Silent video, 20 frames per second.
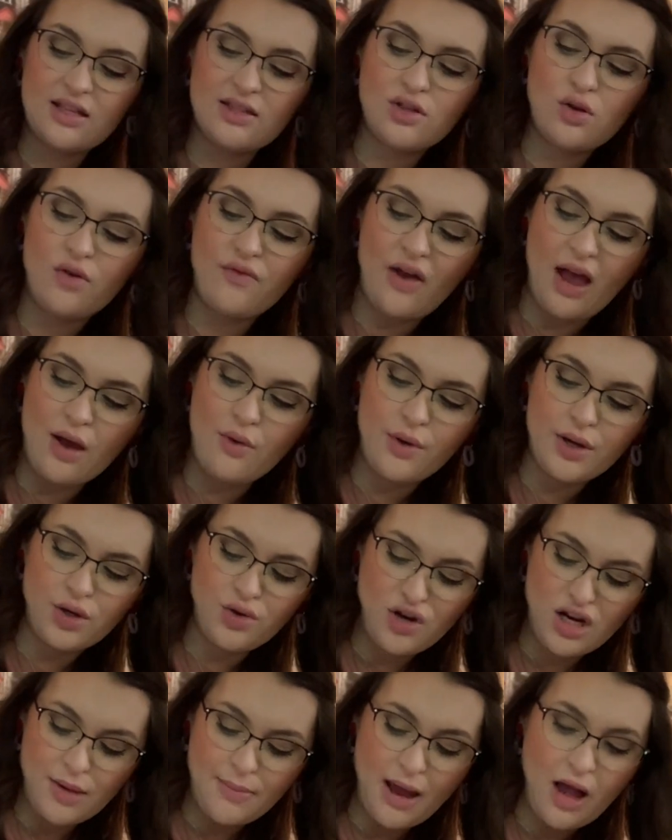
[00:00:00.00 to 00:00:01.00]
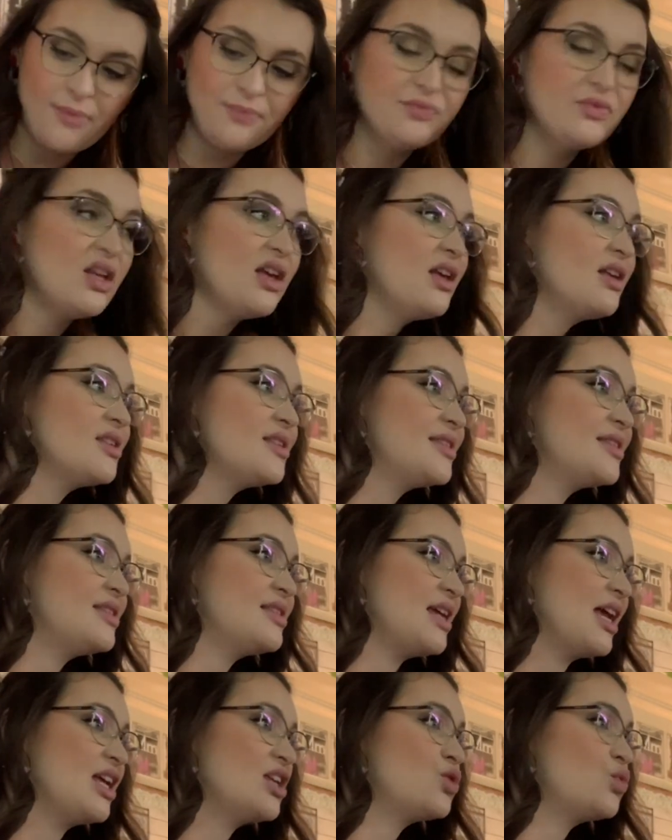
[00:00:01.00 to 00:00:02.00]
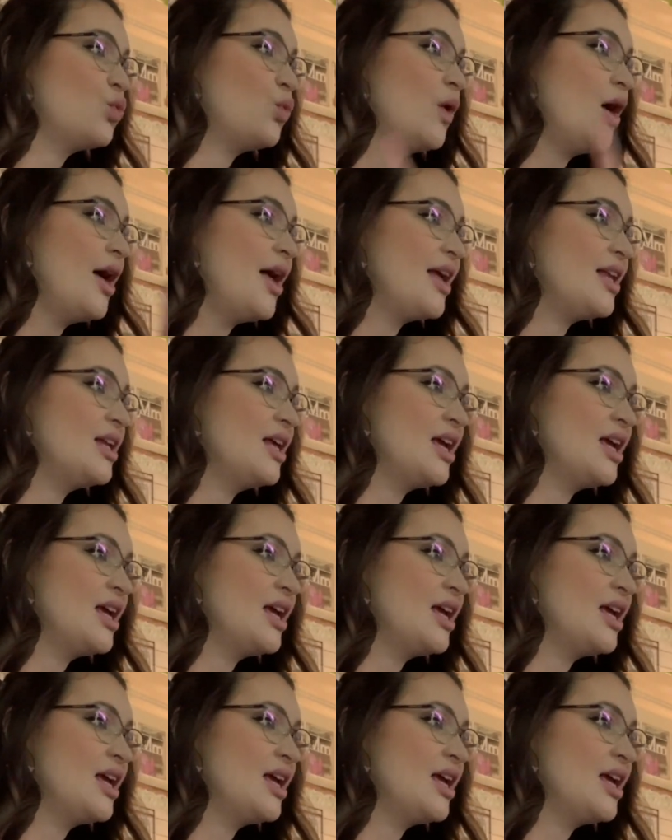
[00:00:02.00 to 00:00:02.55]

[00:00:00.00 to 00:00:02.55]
So if I want to read about stage 1